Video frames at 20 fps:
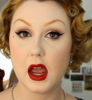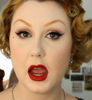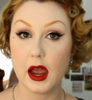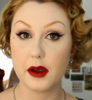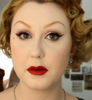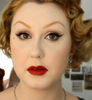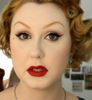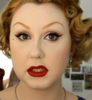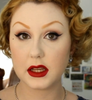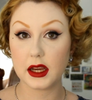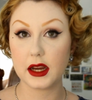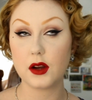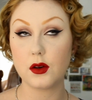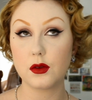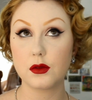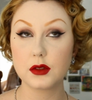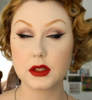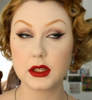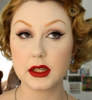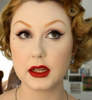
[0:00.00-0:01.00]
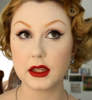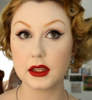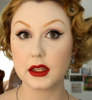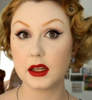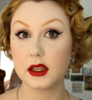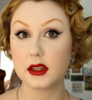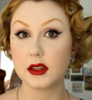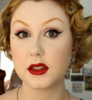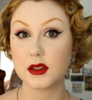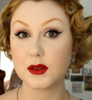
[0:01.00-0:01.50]
I would say
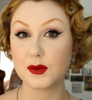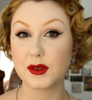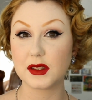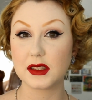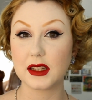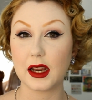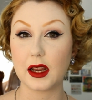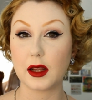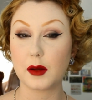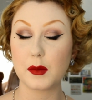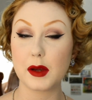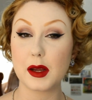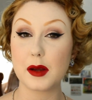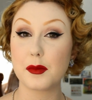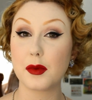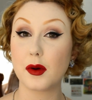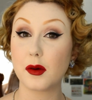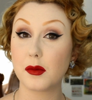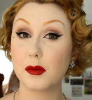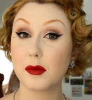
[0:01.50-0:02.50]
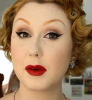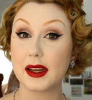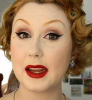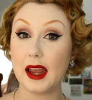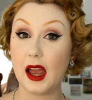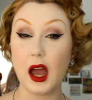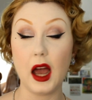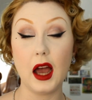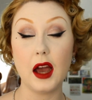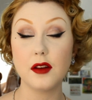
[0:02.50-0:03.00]
altogether this would take me probably
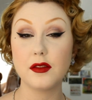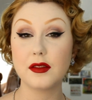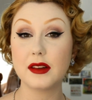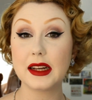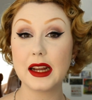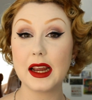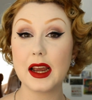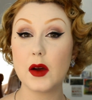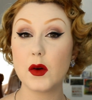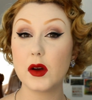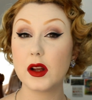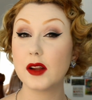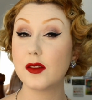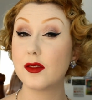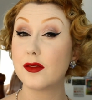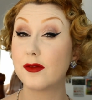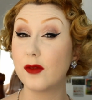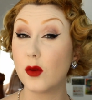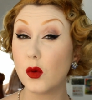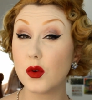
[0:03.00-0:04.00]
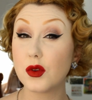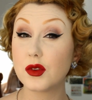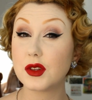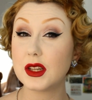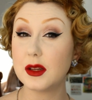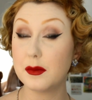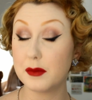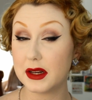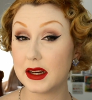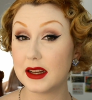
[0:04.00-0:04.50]
half an hour,
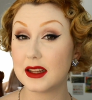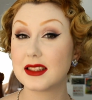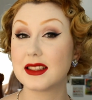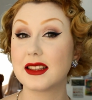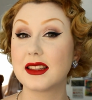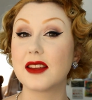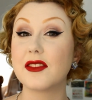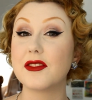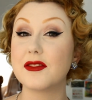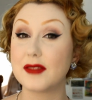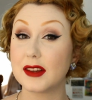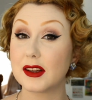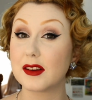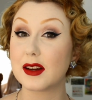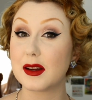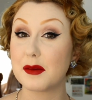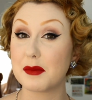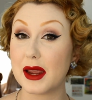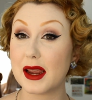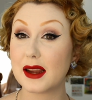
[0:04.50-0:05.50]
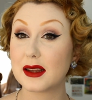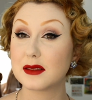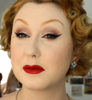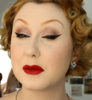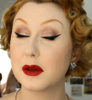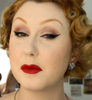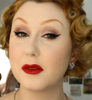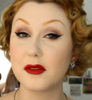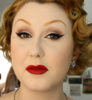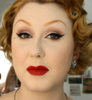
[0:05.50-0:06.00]
40 minutes at the very
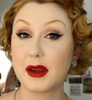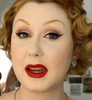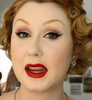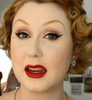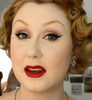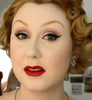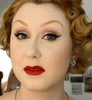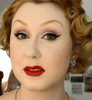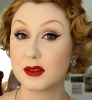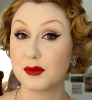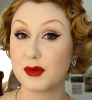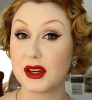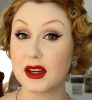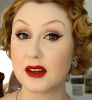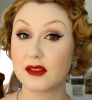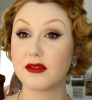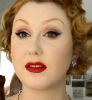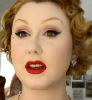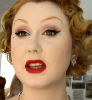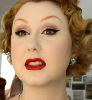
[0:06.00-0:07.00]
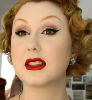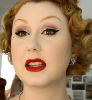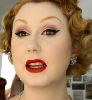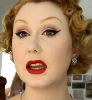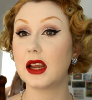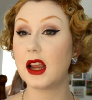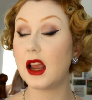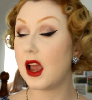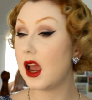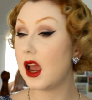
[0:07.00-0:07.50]
maximum if my hair was being fussy.